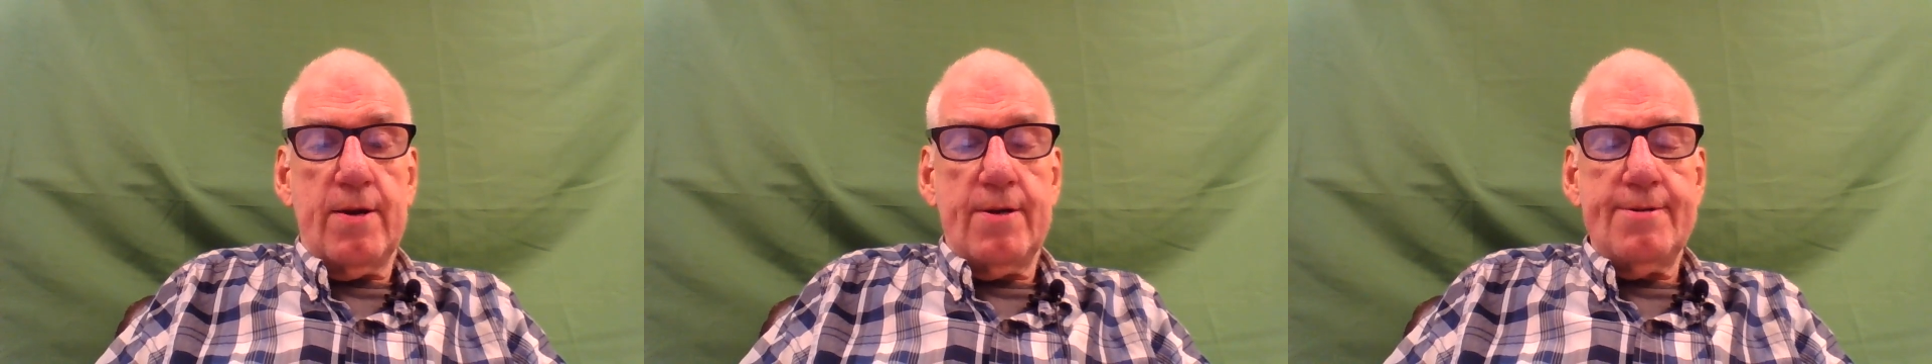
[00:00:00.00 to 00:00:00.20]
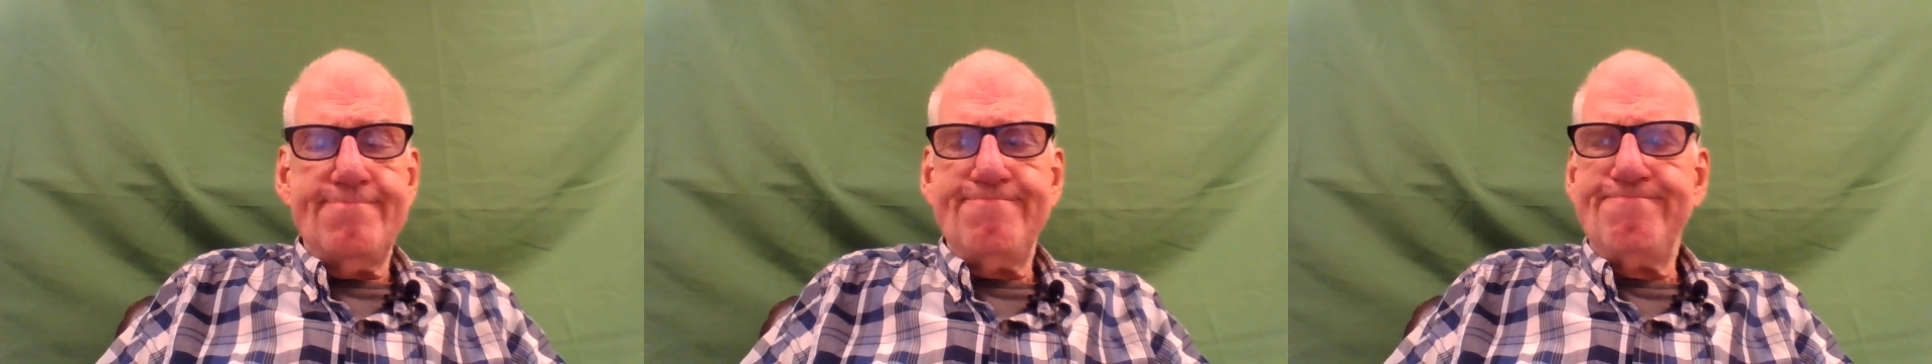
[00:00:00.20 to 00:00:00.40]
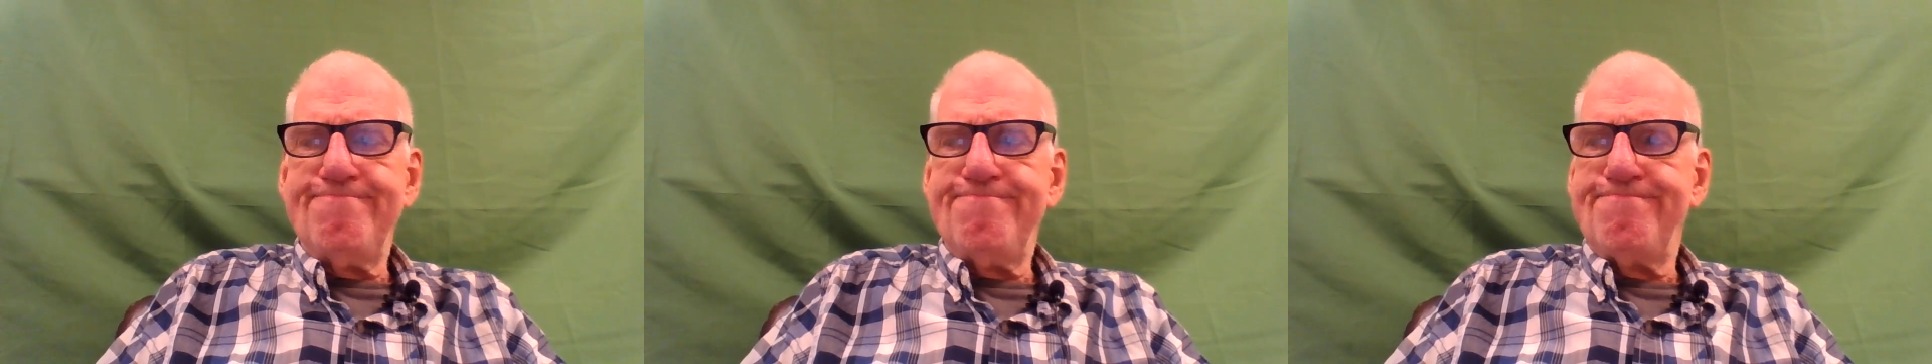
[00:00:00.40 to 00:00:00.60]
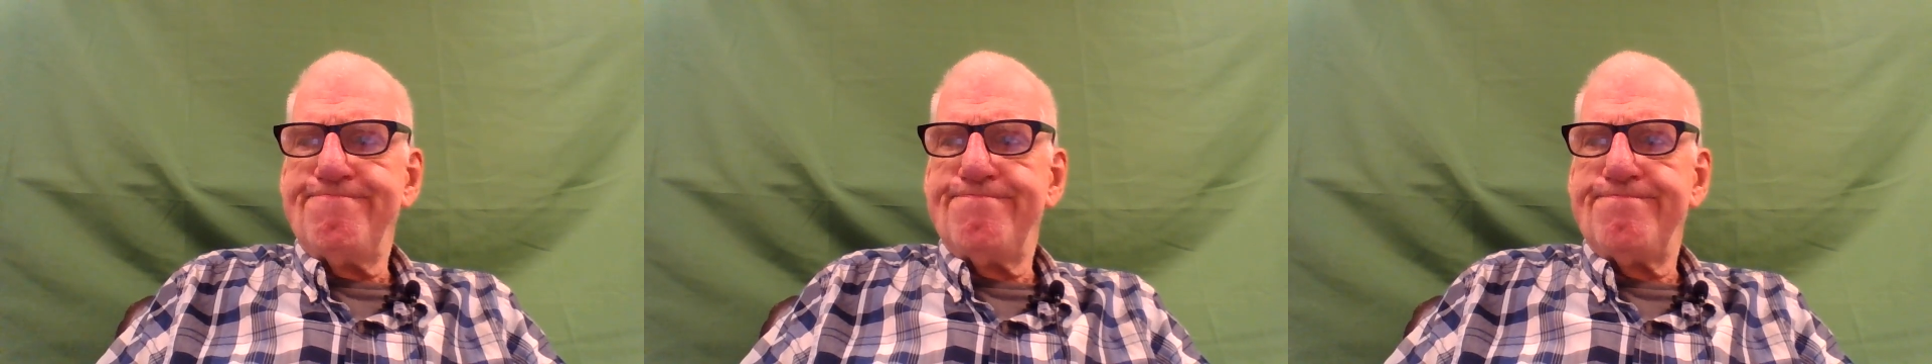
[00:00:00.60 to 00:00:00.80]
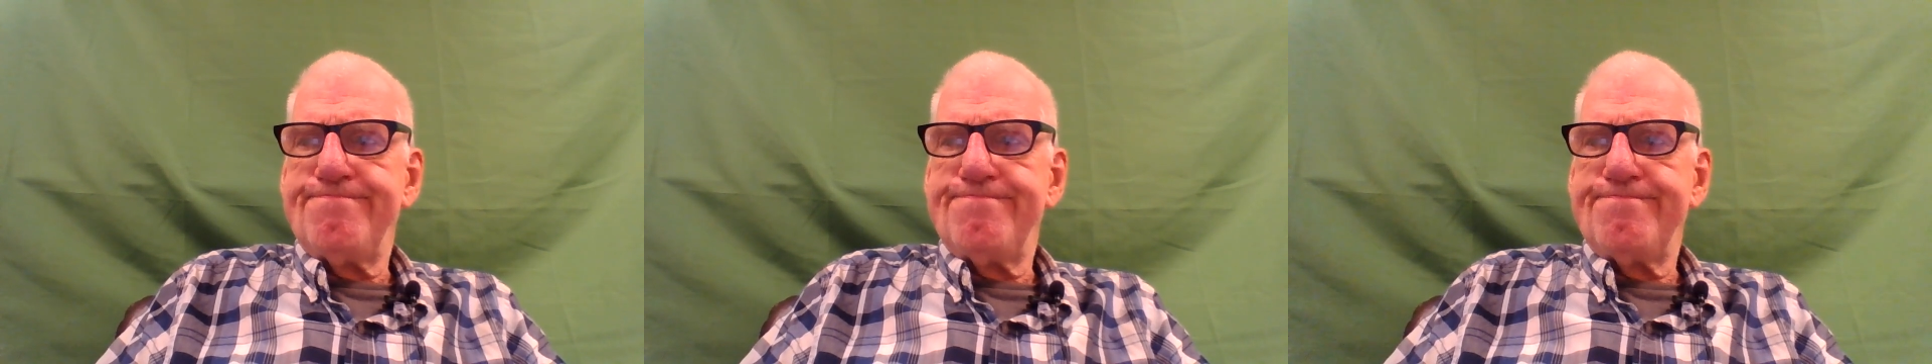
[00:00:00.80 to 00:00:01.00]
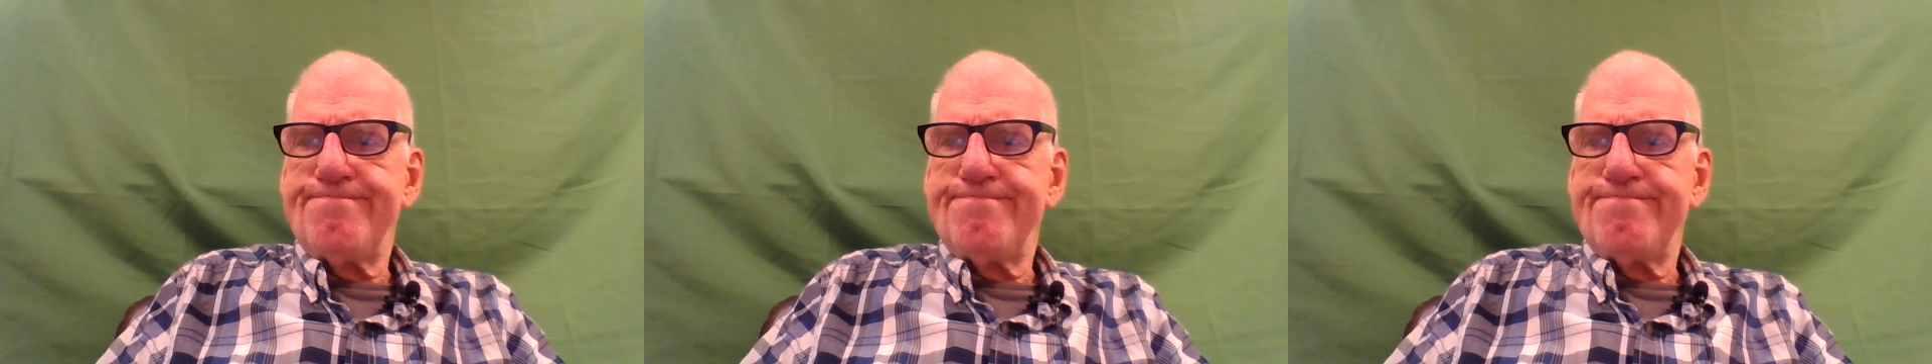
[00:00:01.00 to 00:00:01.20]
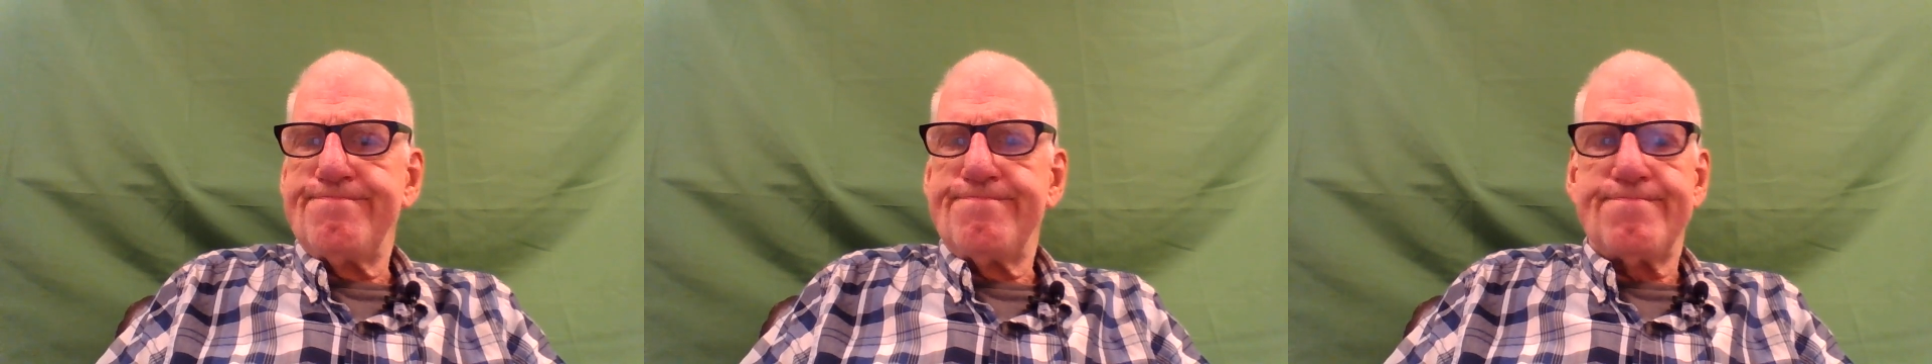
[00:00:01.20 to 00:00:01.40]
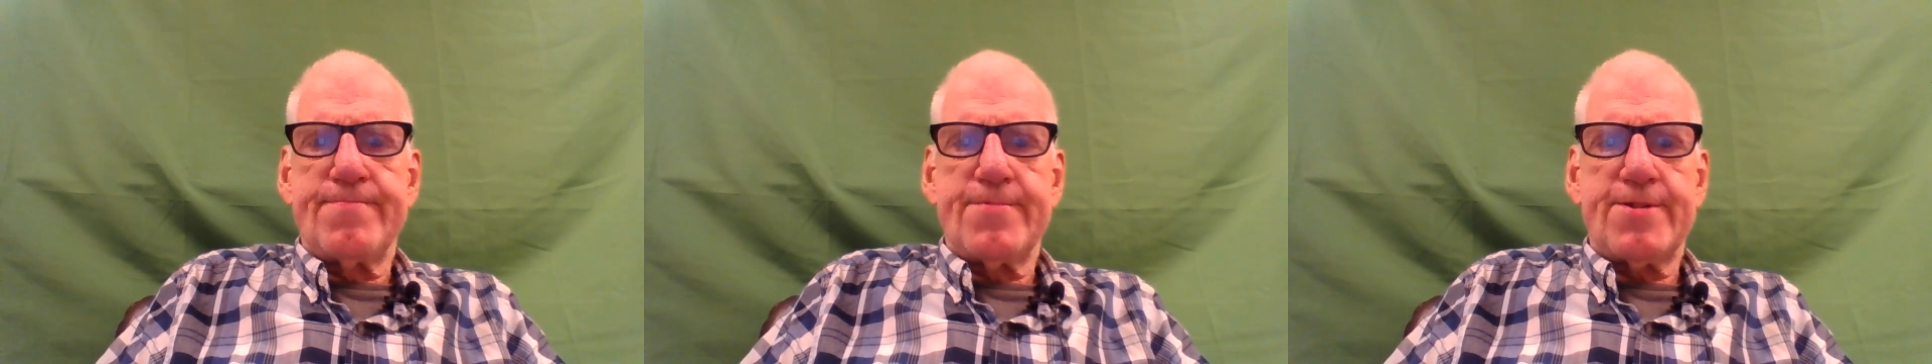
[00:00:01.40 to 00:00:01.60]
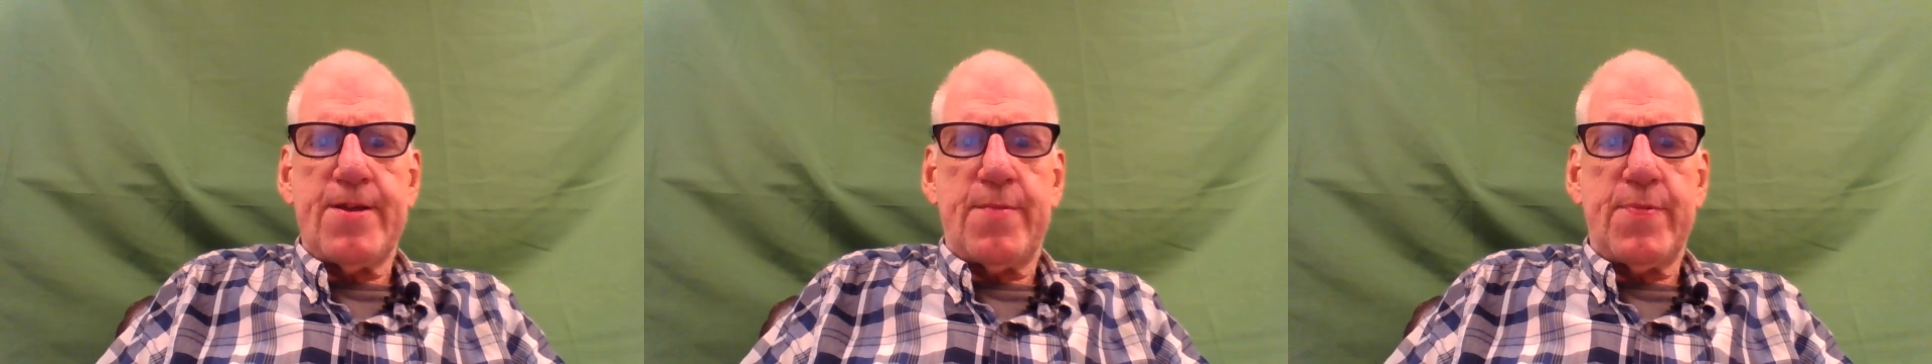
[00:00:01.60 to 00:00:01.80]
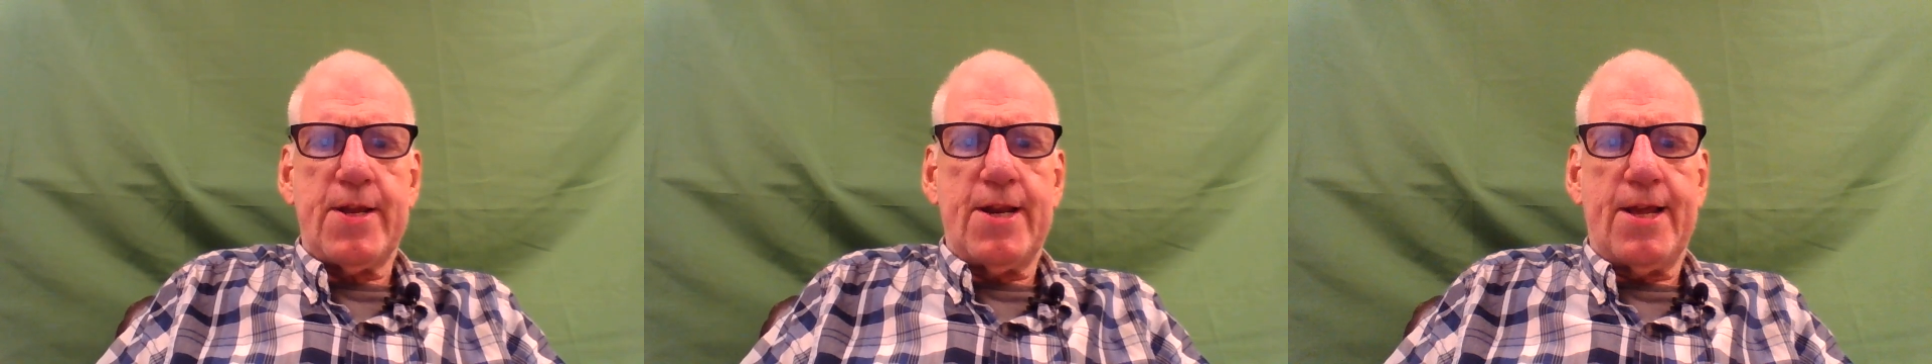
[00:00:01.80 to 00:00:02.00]
Hmm,
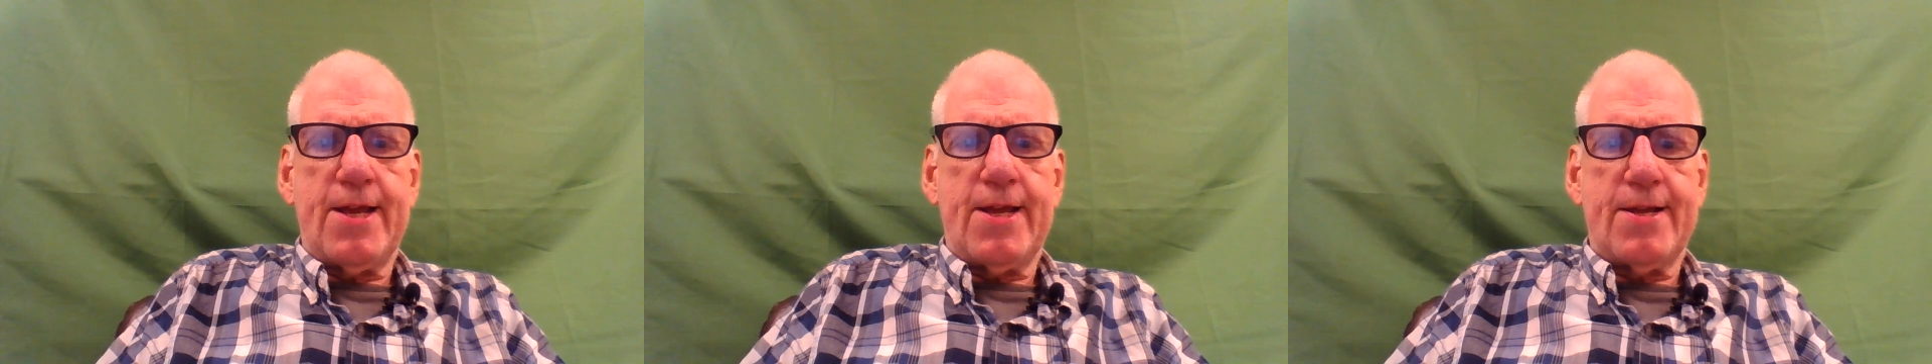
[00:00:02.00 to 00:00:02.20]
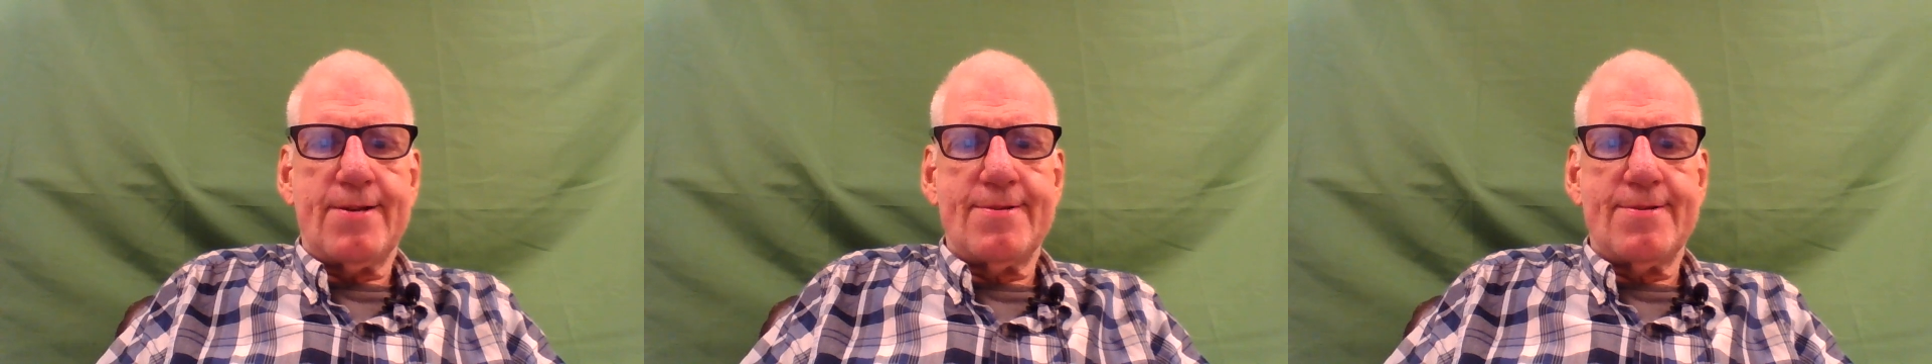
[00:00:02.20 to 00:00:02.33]
something like